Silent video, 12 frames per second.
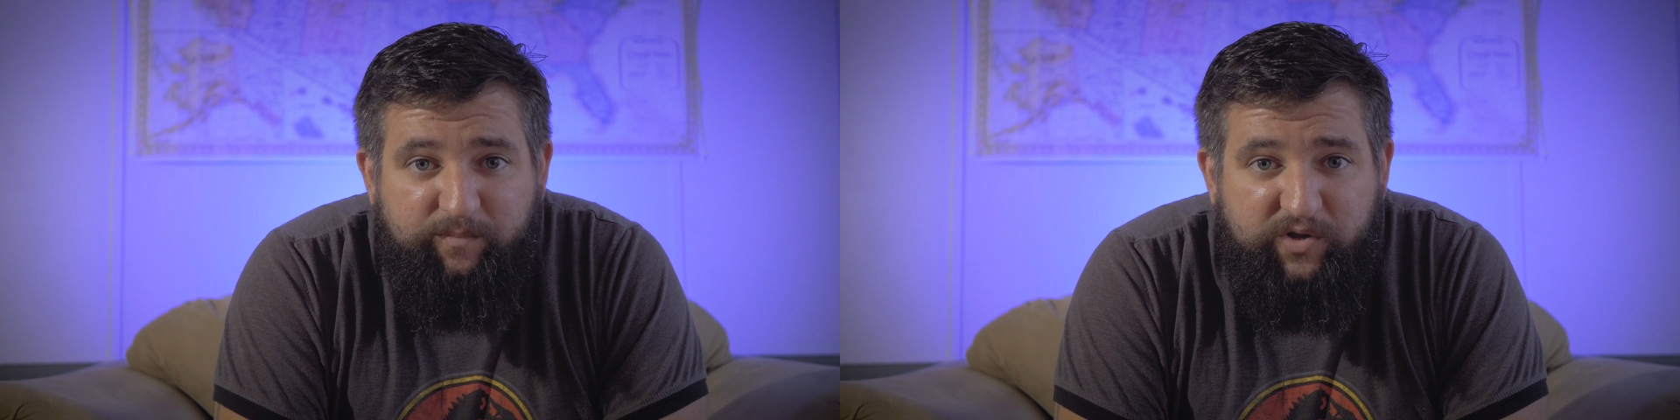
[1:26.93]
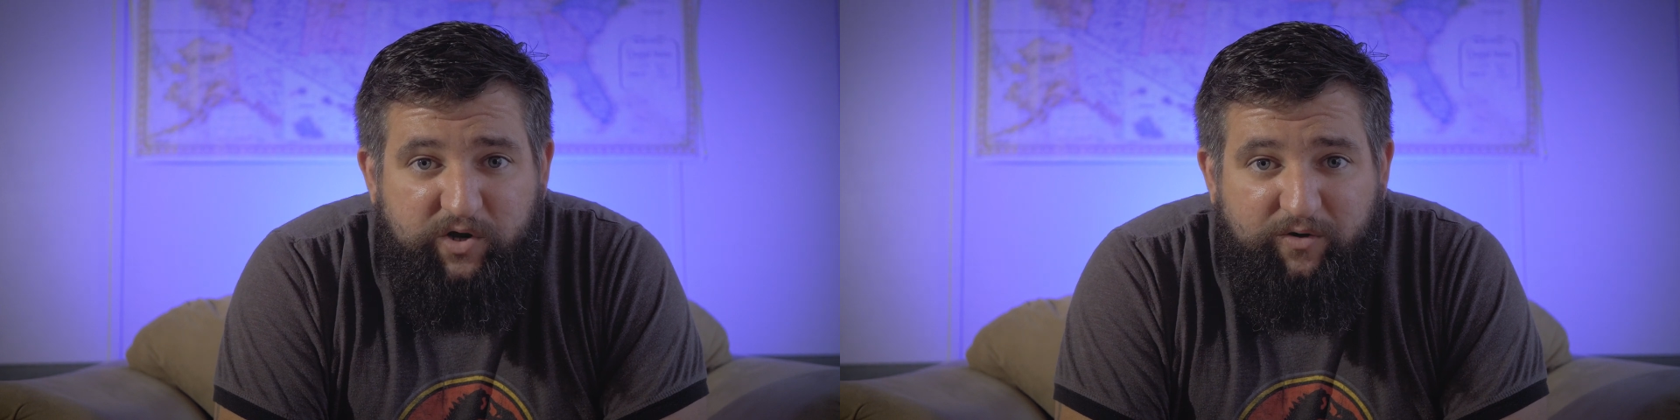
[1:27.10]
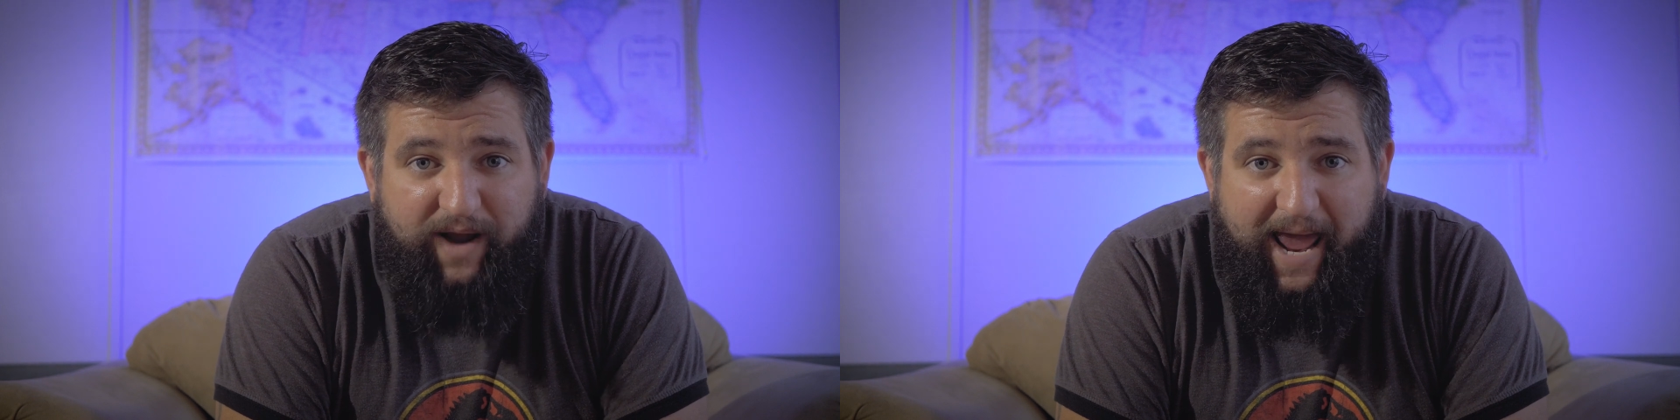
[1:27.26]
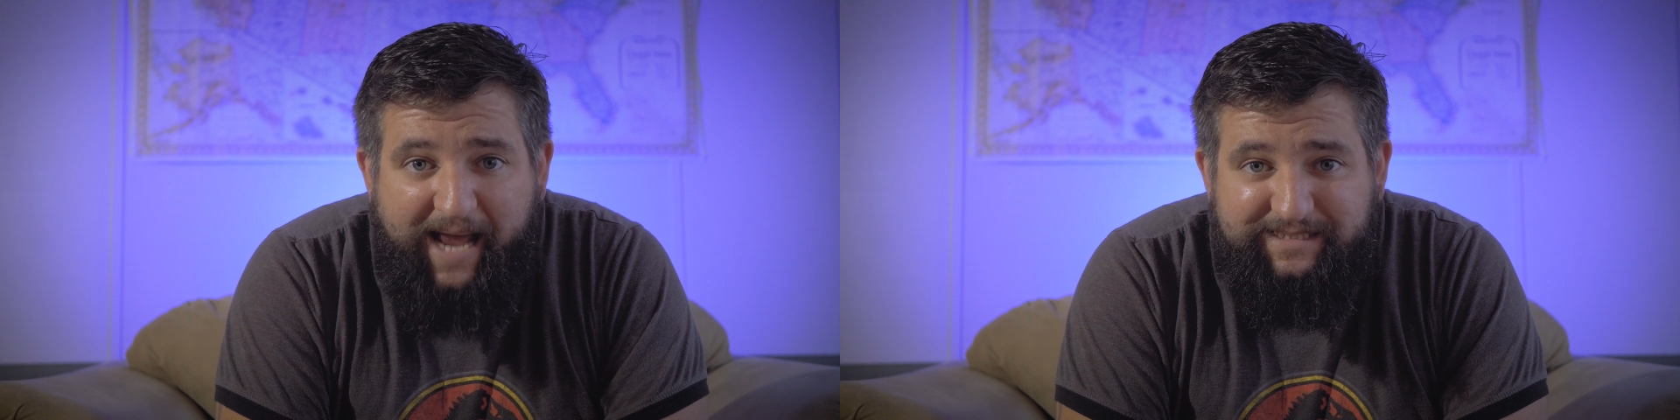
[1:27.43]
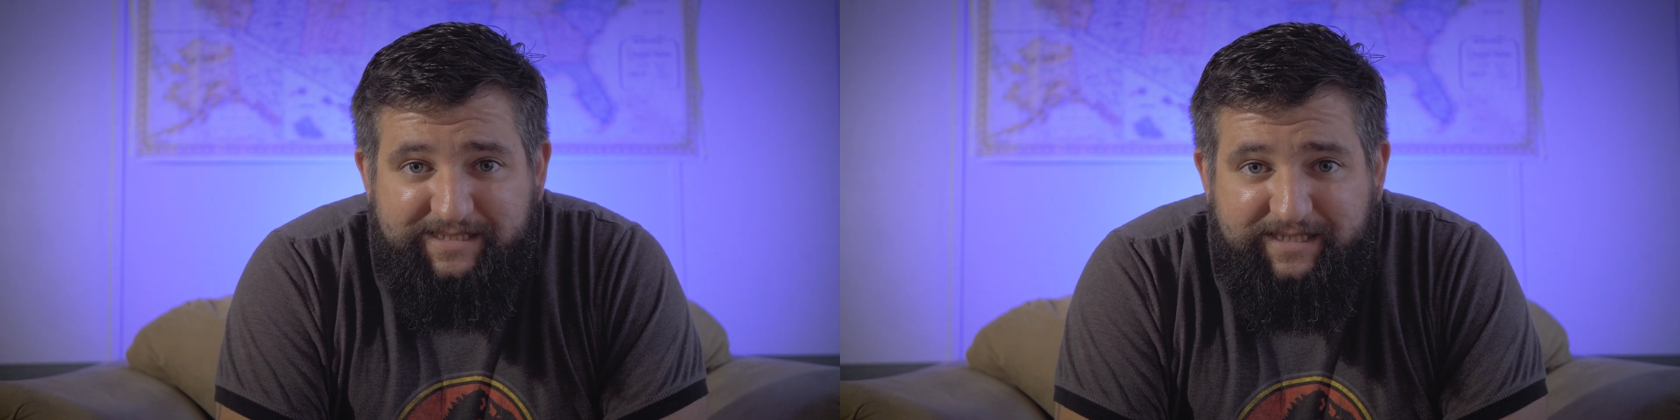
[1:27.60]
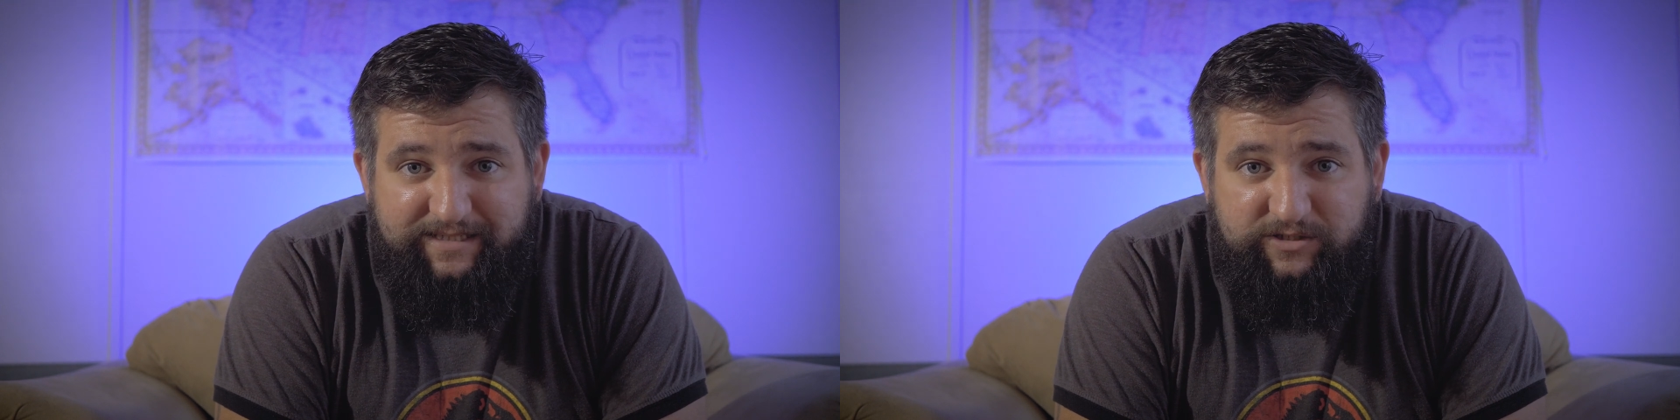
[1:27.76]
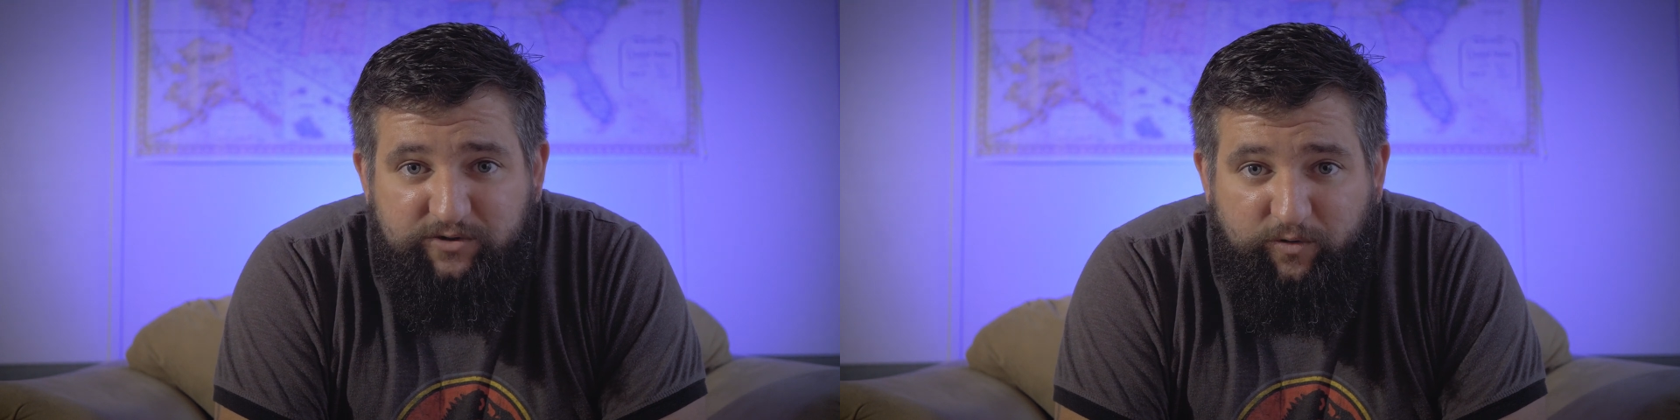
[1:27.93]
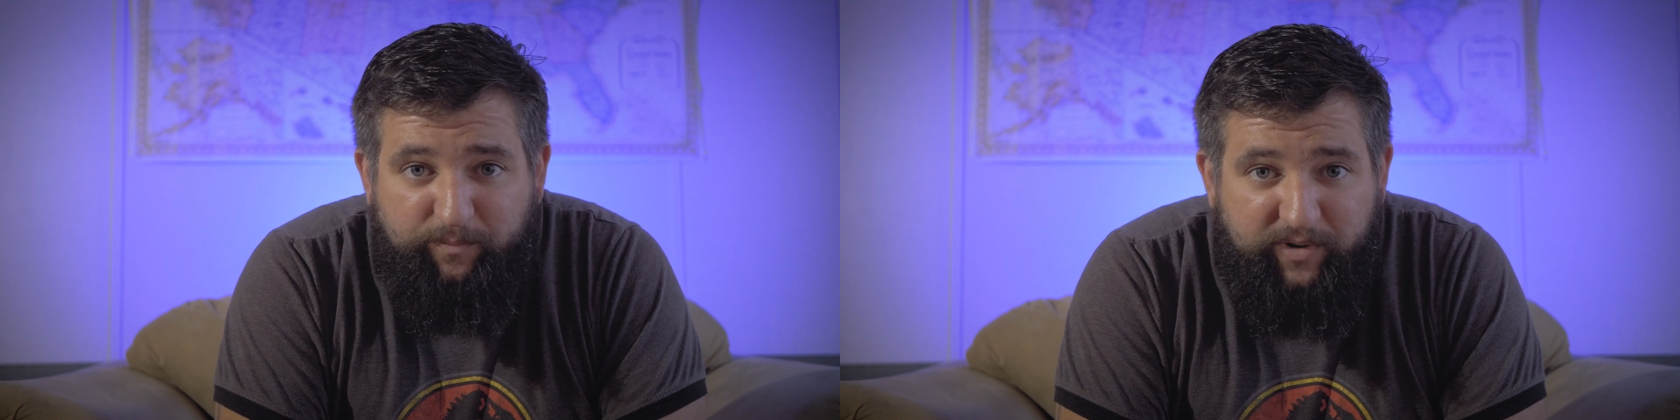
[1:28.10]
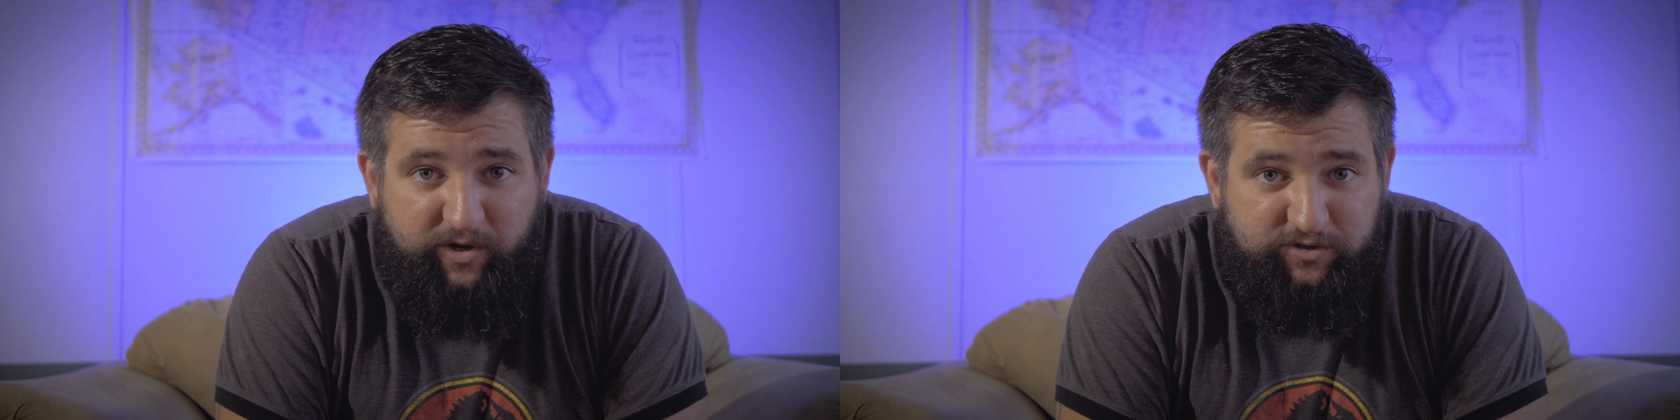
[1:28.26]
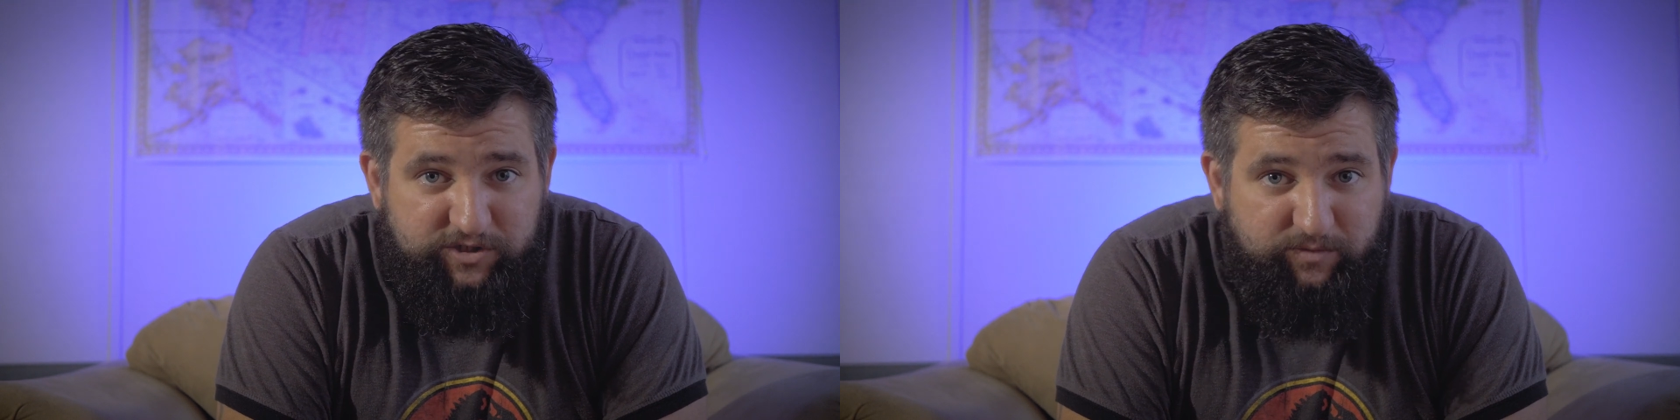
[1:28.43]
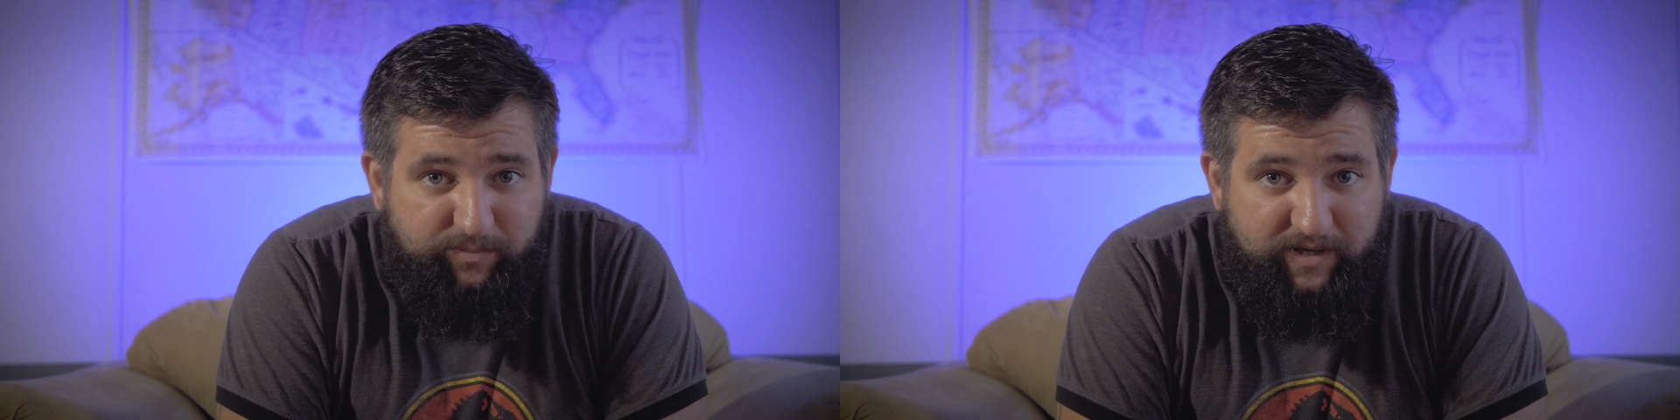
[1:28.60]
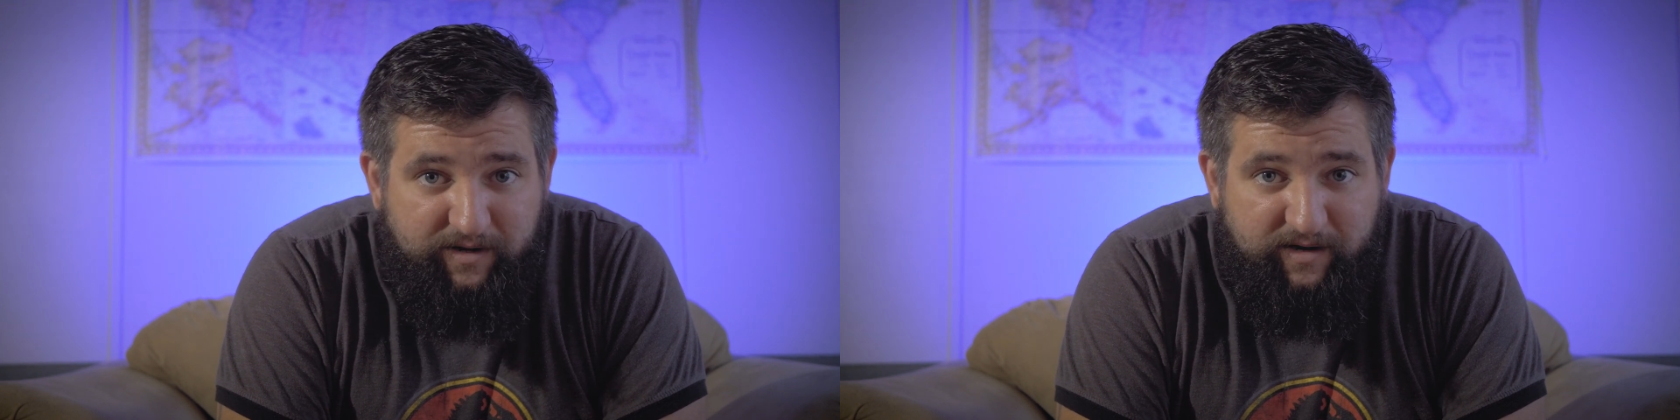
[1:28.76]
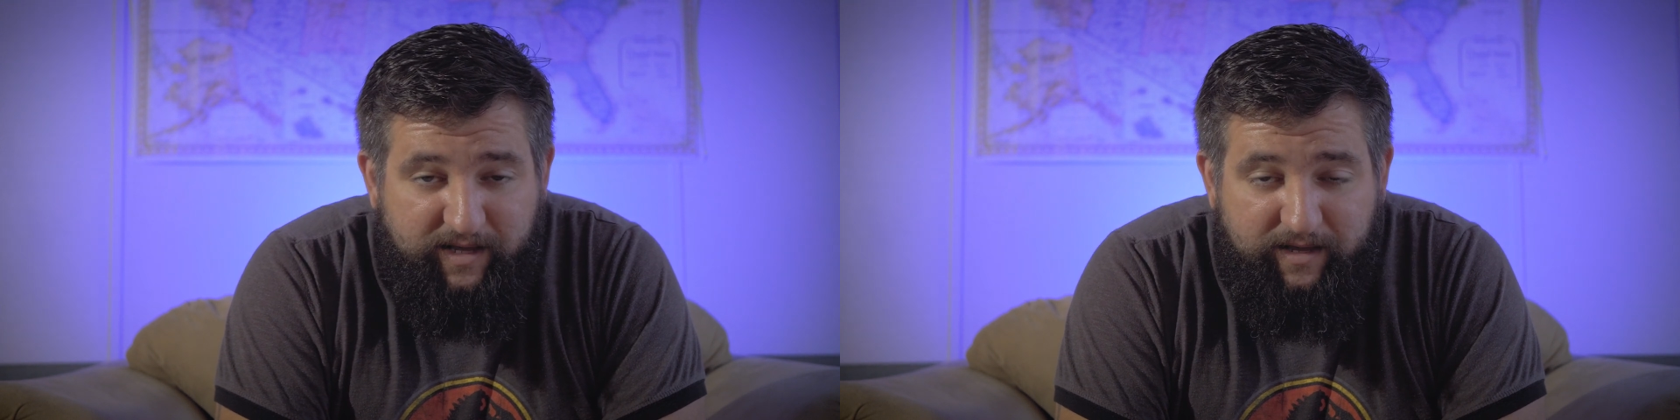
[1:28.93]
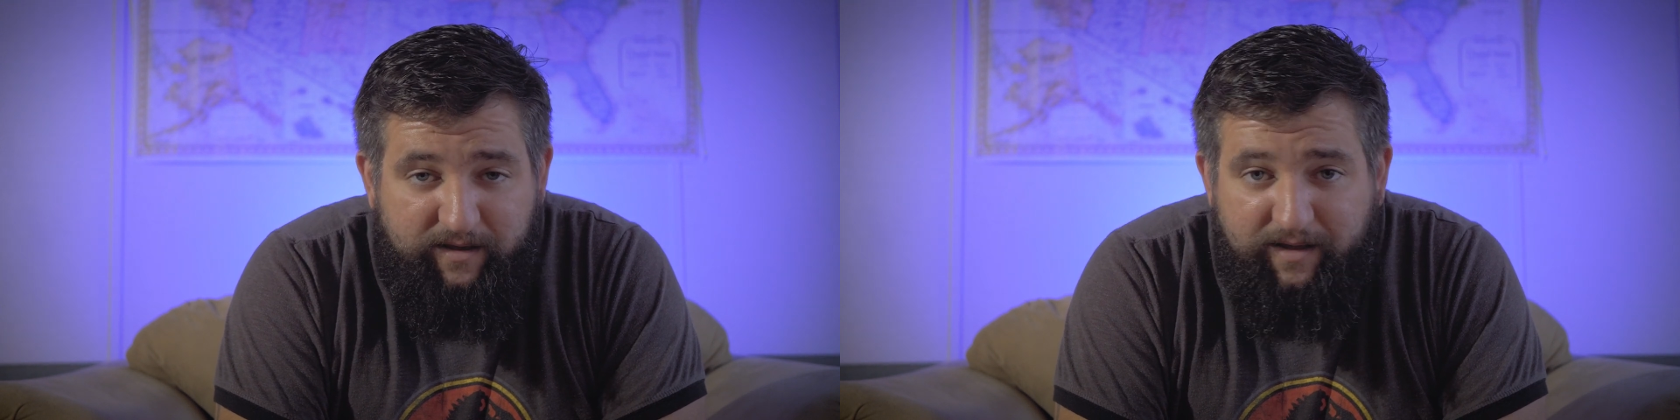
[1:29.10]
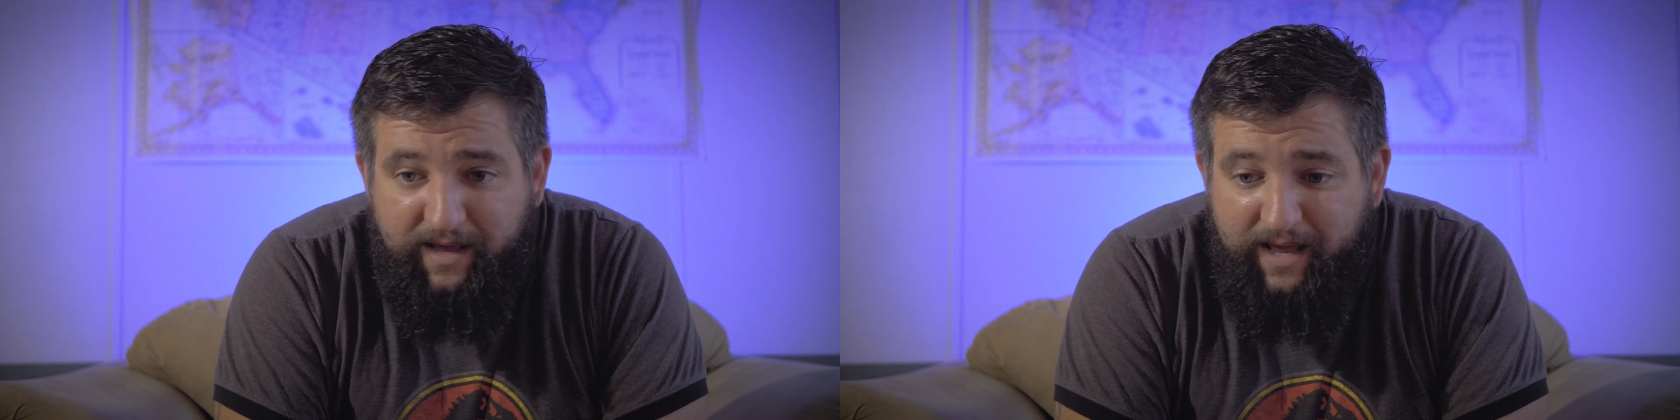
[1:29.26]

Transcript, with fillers: pure accidents or pure stupidity.